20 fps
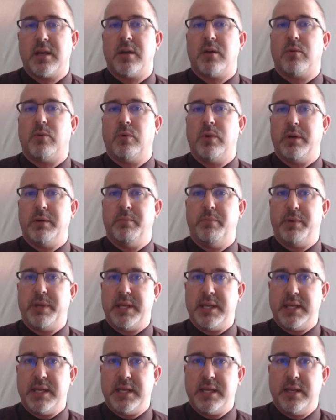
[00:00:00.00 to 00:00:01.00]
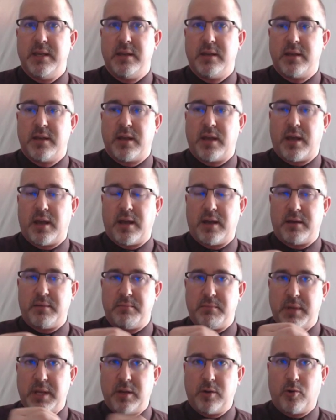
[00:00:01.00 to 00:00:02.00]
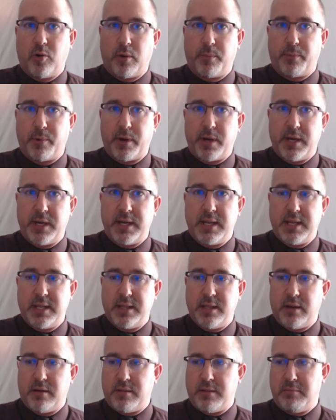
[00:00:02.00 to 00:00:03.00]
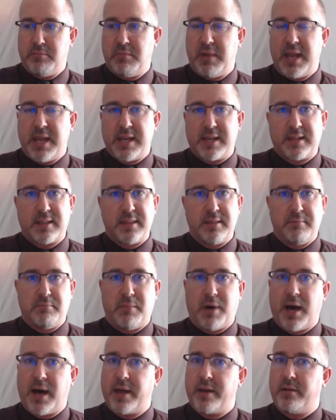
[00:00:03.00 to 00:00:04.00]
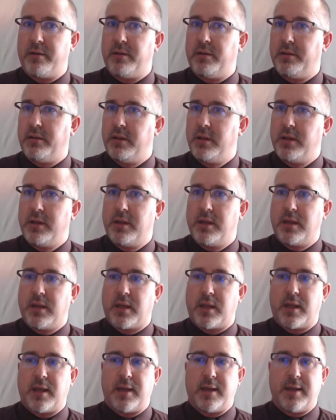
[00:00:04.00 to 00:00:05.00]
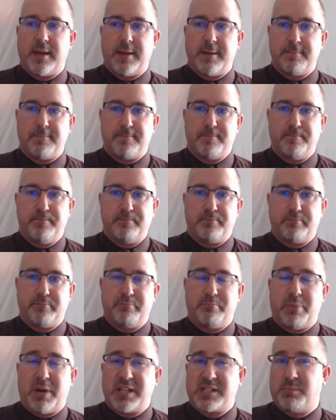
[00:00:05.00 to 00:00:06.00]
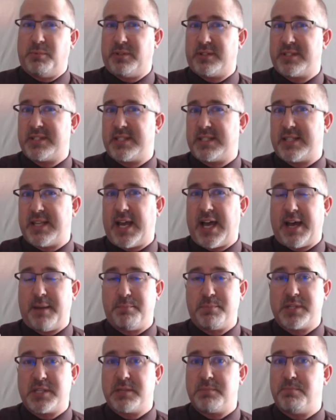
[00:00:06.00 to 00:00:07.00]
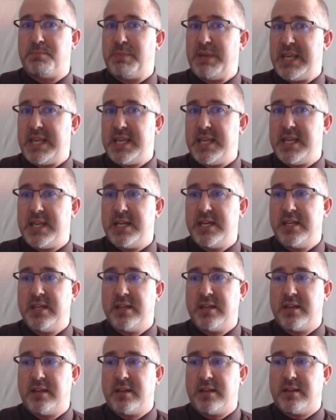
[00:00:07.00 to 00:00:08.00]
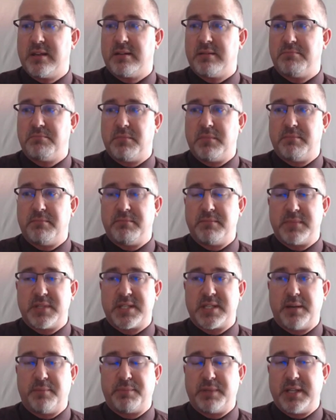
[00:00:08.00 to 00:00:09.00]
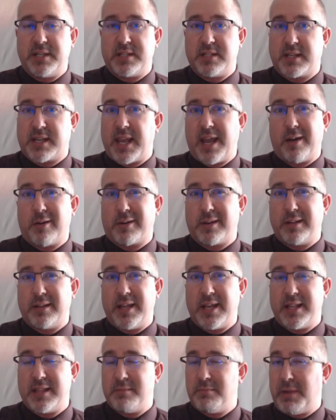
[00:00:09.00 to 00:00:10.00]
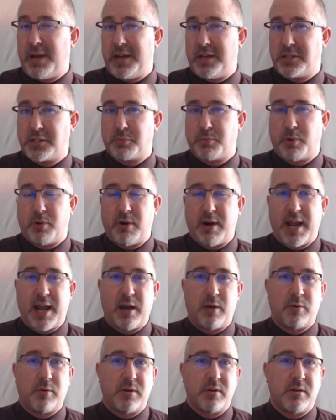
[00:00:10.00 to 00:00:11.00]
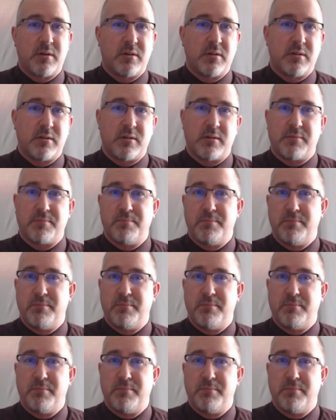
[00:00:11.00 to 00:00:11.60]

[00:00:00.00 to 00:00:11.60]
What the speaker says: would be incorporated in there. The make, the model, possible top speed, something to calculate the miles per hour,